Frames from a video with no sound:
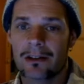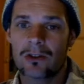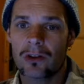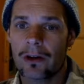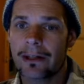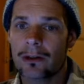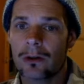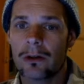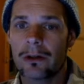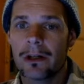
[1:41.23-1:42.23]
tonic
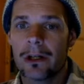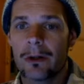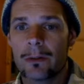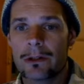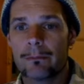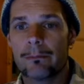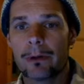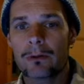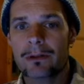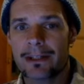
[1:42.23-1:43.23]
chord which
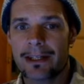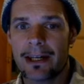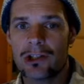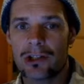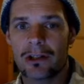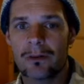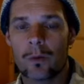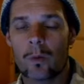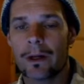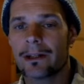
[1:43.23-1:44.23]
builds
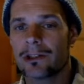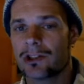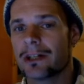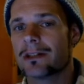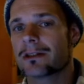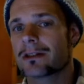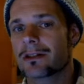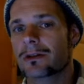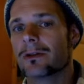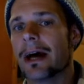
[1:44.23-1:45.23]
tension when it changes
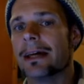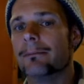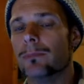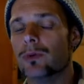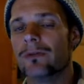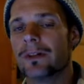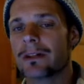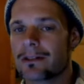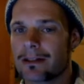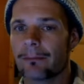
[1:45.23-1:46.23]
to a
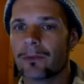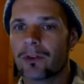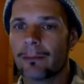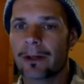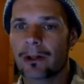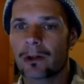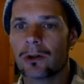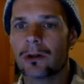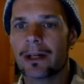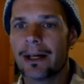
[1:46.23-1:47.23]
moving subdominant
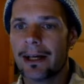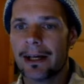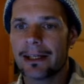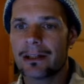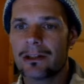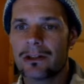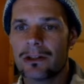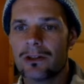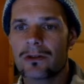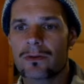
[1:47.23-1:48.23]
chord and
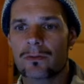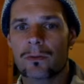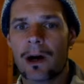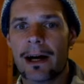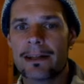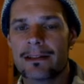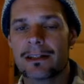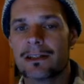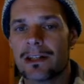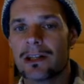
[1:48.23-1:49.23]
continues rising
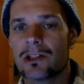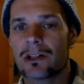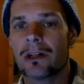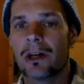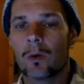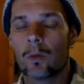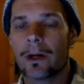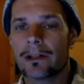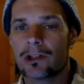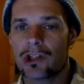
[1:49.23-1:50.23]
in tension
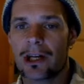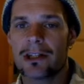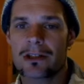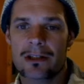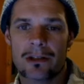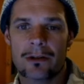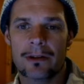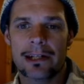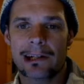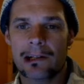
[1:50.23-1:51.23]
when it changes to
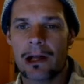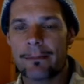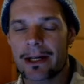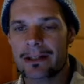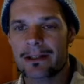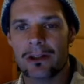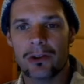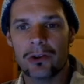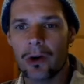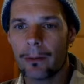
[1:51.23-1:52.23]
the climax
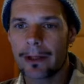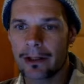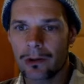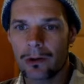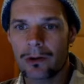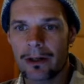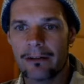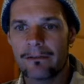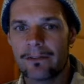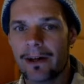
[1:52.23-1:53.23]
dominant chord
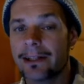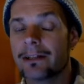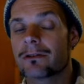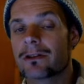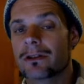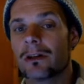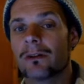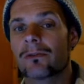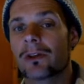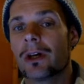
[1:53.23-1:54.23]
and finally
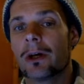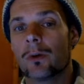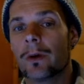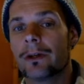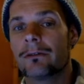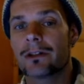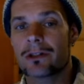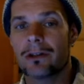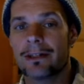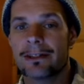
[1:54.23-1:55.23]
resolves when
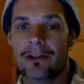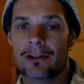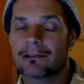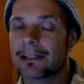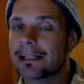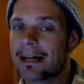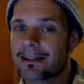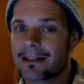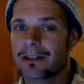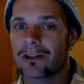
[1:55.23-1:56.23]
returning to the
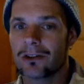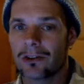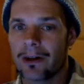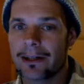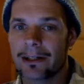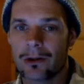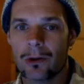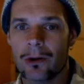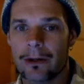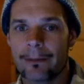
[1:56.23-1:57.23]
relaxed tonic
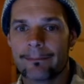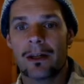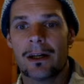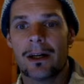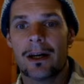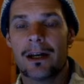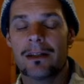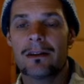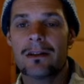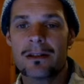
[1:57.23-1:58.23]
chord.
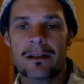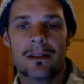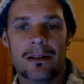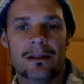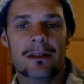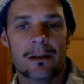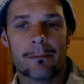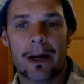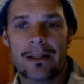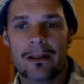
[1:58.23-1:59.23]
And this is the
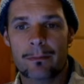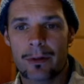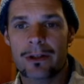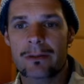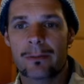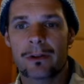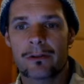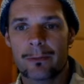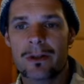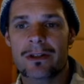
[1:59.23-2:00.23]
basic principle
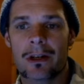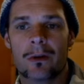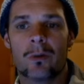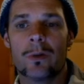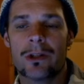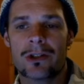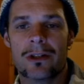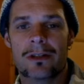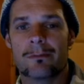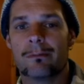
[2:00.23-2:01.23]
of music, which
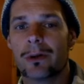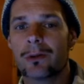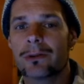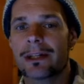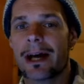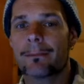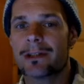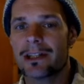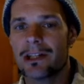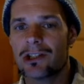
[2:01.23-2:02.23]
is building up
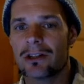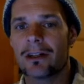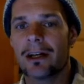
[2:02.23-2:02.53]
tension